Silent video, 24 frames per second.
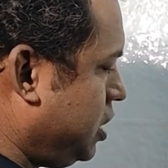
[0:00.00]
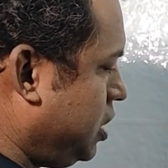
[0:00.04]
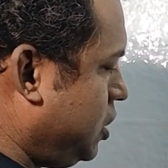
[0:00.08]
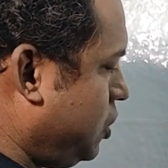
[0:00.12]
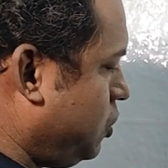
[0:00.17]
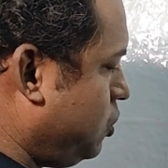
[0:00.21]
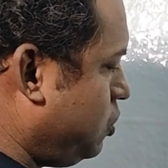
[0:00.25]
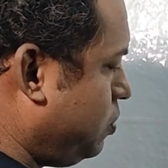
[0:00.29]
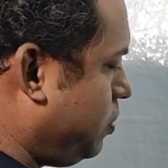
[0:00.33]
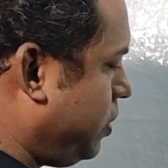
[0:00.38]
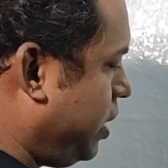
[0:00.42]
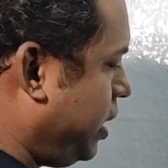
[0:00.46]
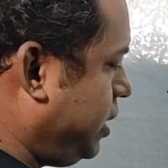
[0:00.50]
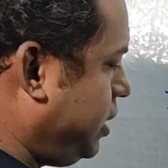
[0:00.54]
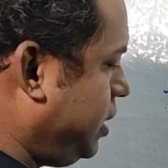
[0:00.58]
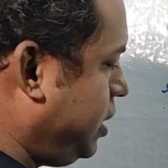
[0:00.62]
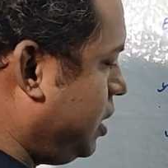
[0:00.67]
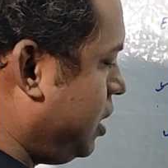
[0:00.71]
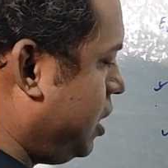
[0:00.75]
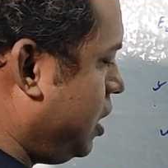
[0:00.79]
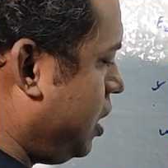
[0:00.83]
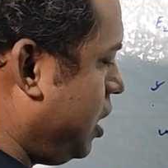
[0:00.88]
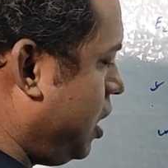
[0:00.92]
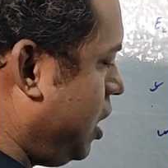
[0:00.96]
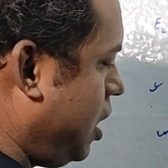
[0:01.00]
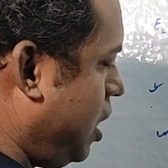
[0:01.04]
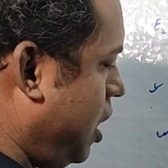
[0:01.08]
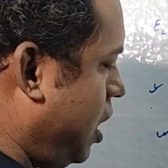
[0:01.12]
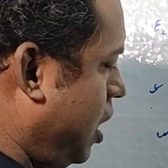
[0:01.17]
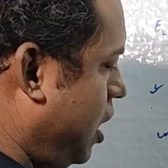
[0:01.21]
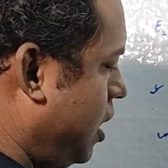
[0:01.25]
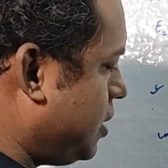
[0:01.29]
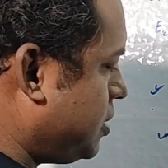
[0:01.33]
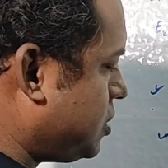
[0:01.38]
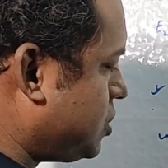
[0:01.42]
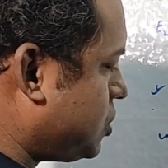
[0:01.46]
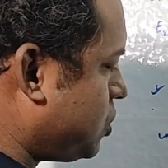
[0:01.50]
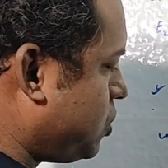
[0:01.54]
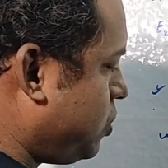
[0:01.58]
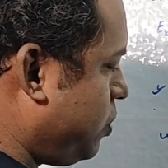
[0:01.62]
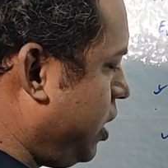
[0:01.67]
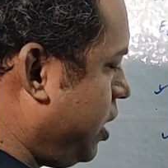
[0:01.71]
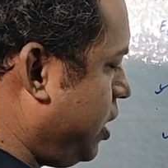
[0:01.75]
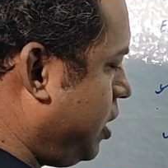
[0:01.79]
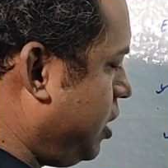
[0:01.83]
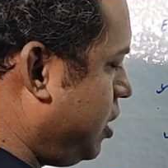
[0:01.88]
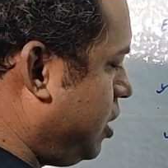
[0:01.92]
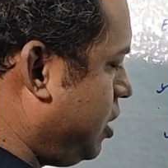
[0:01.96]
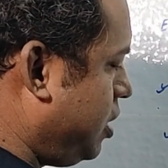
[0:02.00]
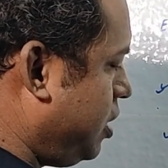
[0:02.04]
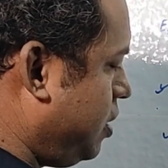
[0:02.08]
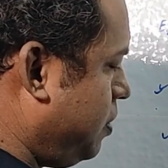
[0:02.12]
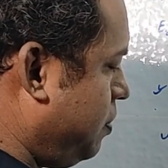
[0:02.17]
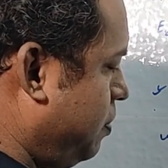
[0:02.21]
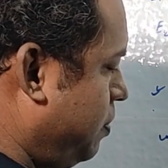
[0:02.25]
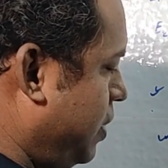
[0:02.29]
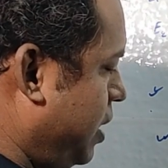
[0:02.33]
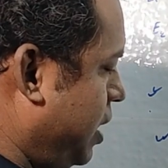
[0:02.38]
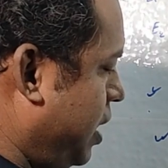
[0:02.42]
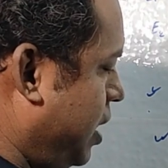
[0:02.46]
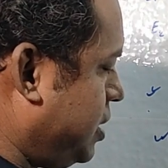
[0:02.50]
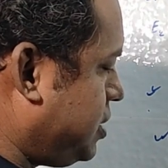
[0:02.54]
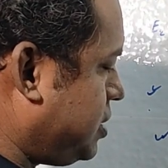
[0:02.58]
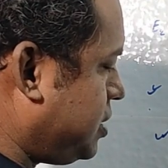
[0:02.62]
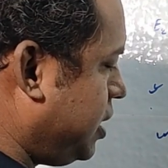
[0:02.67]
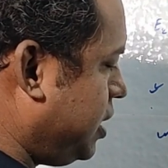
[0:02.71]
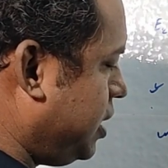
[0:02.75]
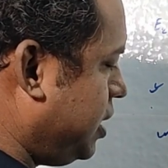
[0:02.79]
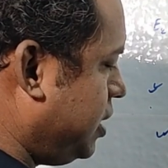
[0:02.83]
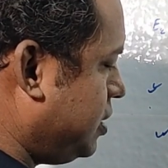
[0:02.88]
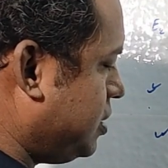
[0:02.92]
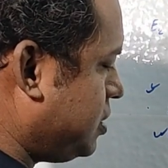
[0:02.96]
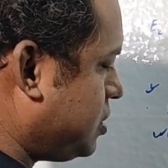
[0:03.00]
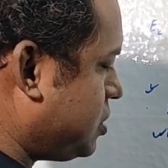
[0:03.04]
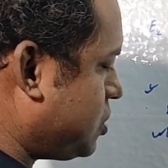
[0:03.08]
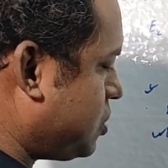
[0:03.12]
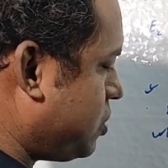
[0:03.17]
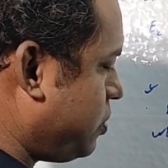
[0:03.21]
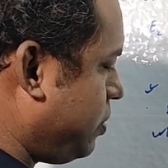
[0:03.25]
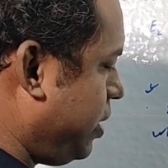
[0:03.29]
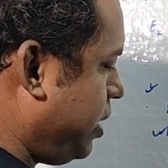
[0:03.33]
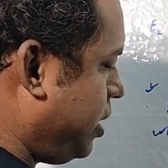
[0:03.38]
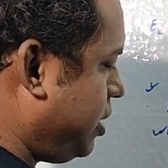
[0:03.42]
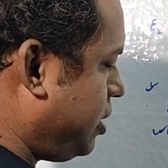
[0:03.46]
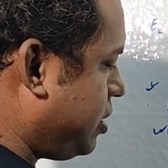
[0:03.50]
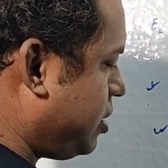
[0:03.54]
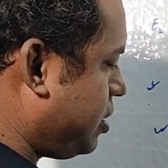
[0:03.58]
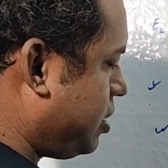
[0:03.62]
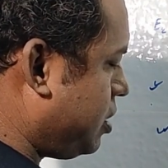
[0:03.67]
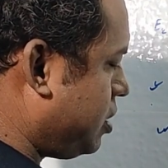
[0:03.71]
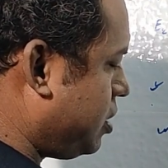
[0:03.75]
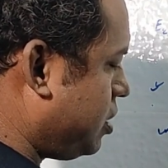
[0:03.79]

q by r square plus l square,